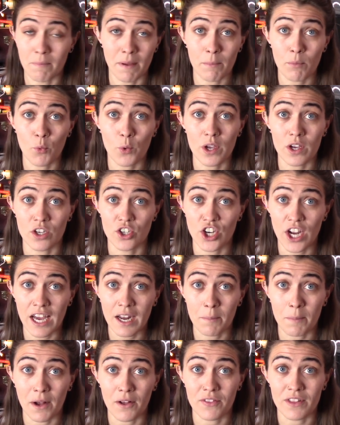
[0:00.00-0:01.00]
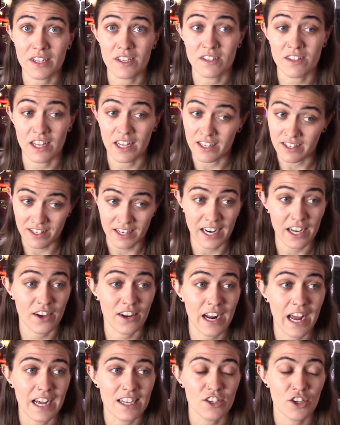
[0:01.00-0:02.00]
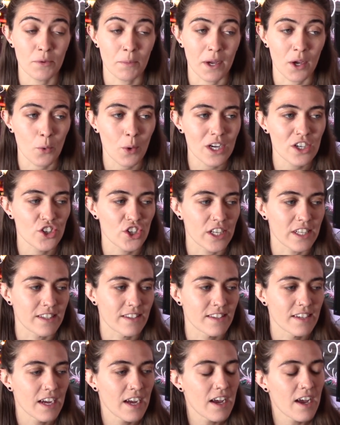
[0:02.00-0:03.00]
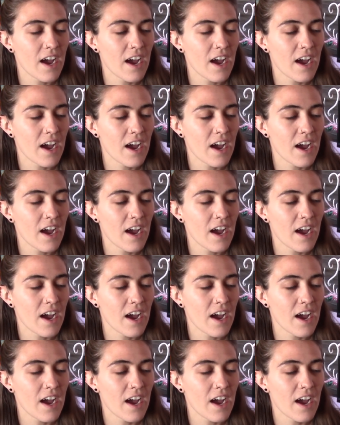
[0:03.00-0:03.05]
Maybe we could chat about these things and I could ask you my questions.